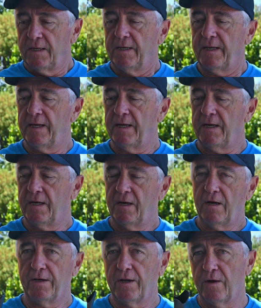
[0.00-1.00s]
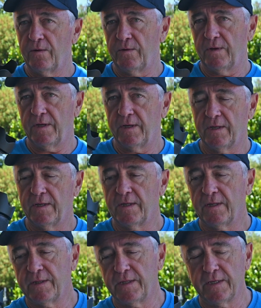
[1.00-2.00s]
Now I know
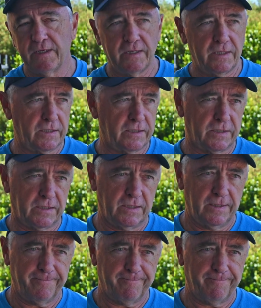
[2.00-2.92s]
there's